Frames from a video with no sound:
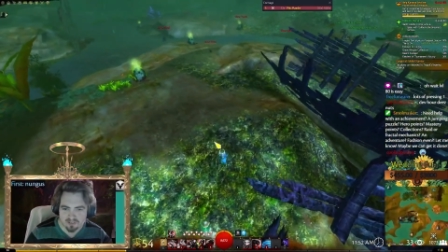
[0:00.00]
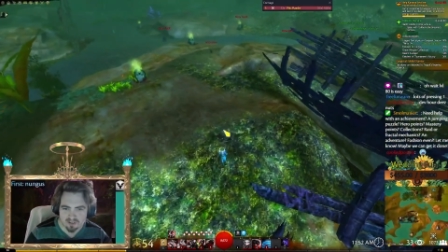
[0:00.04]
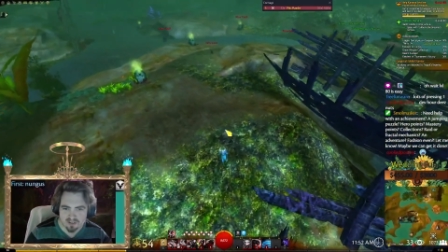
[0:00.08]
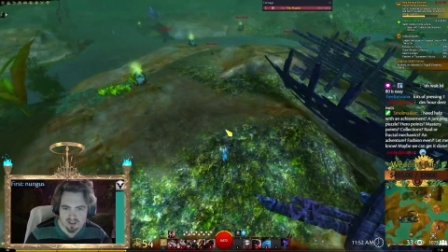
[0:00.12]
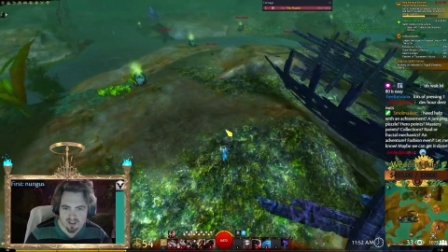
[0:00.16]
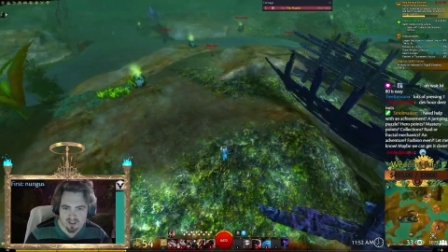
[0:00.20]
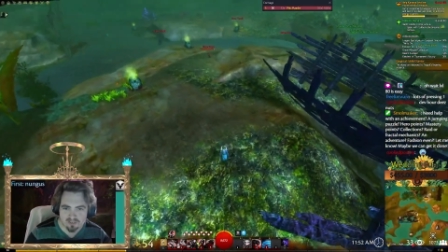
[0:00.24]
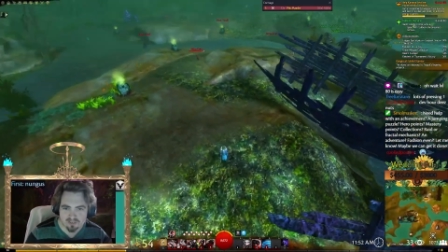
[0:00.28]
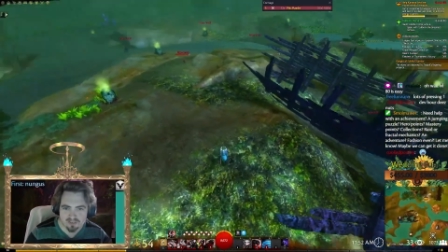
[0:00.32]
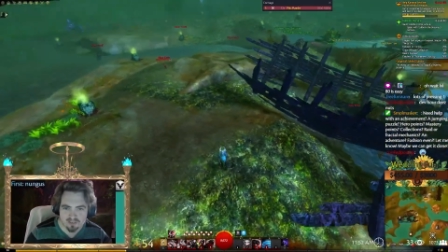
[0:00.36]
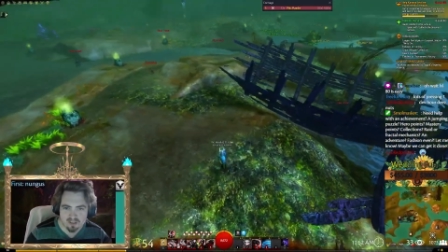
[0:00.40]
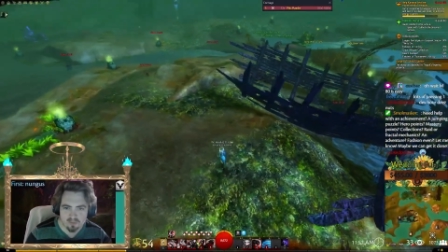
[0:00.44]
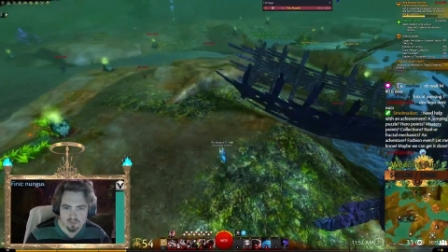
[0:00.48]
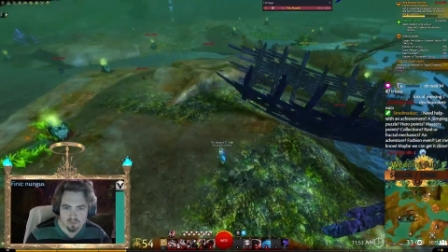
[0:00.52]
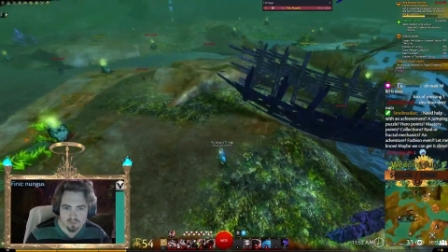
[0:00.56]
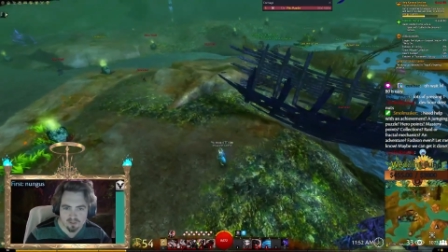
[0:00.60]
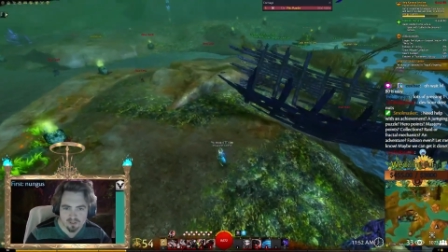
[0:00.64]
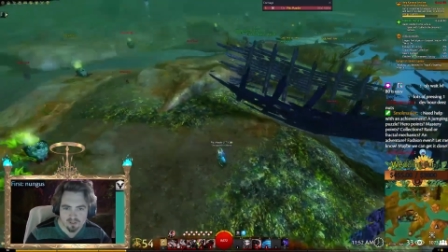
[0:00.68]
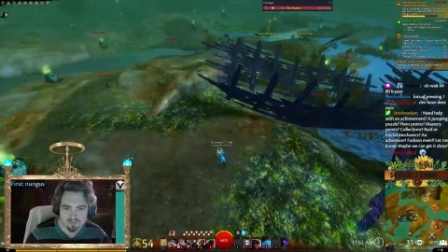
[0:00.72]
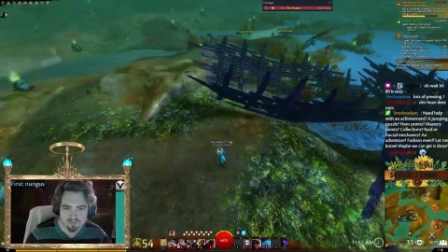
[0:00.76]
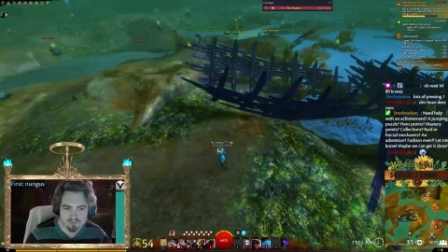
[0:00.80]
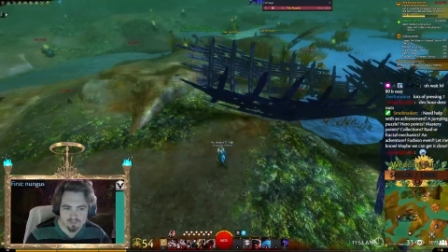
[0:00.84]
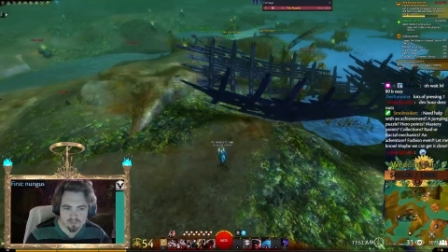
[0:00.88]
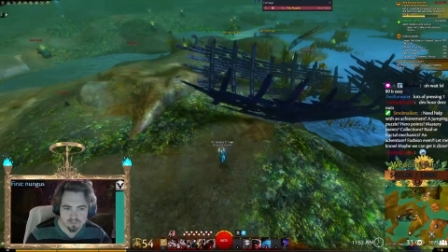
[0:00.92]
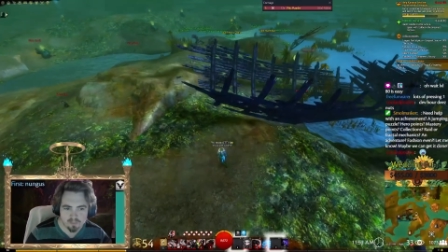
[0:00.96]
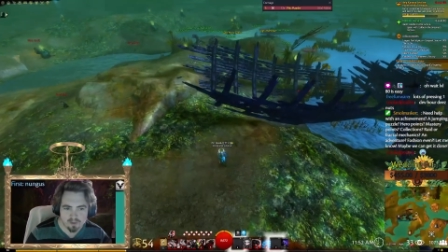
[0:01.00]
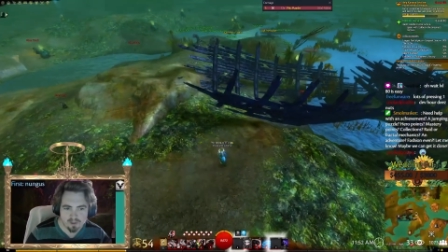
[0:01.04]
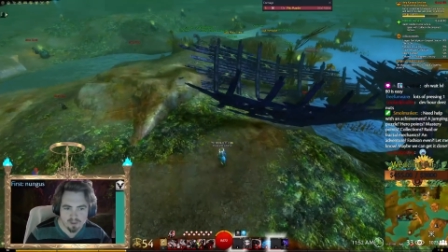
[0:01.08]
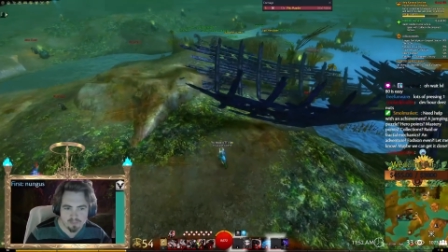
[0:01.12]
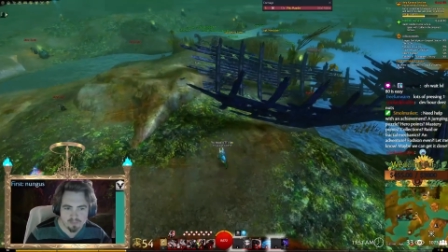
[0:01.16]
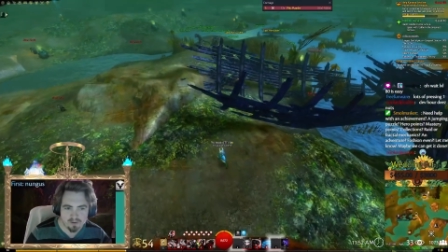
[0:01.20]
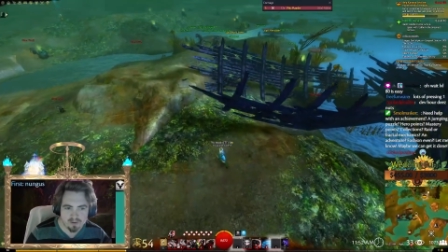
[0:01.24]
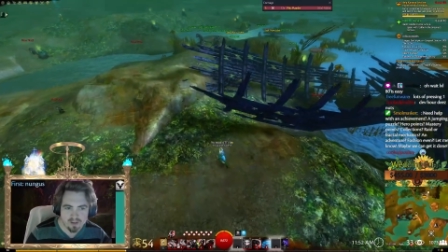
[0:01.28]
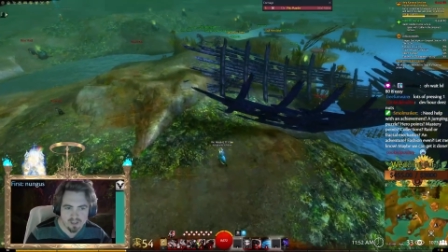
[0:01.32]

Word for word: I'll tell when I've been